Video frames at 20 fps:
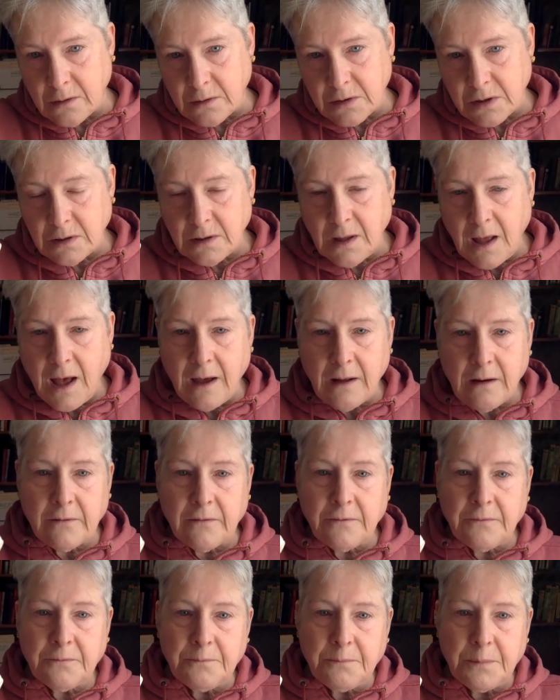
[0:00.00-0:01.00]
There's a lot
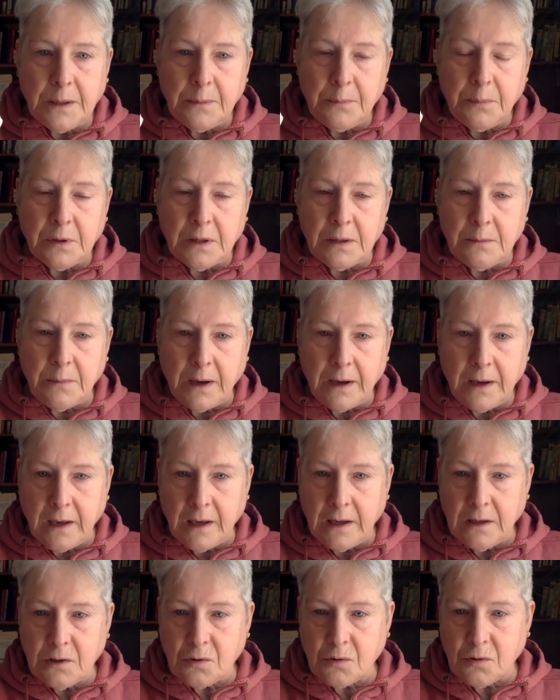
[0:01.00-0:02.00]
of people in my
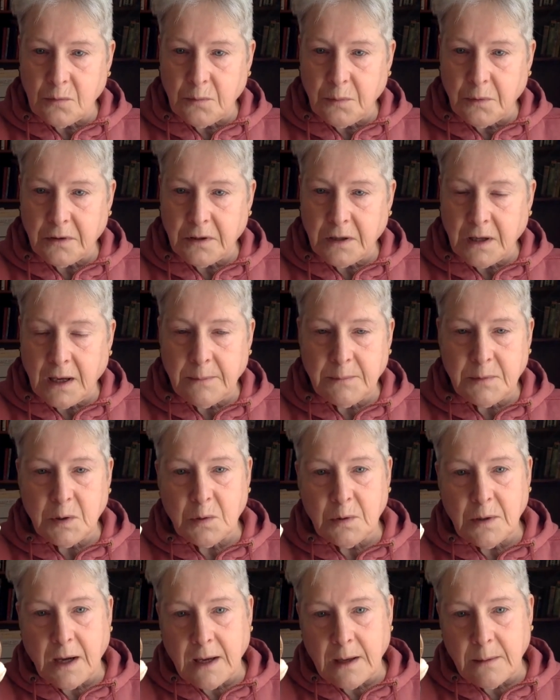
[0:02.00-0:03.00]
age group with type
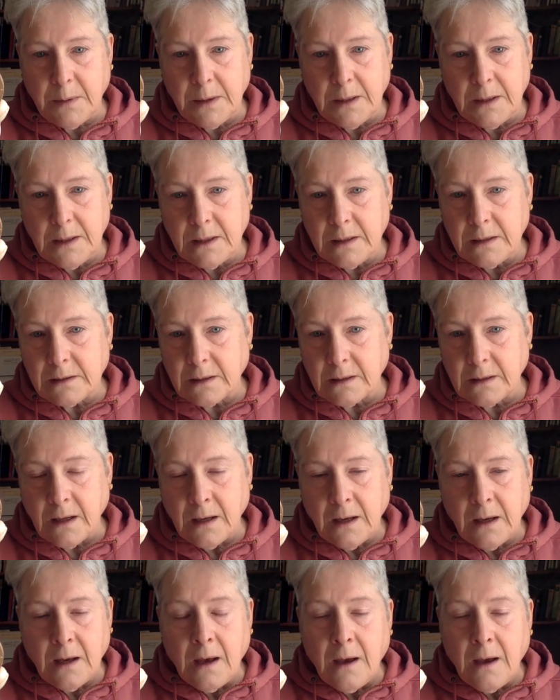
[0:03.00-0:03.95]
two diabetes, and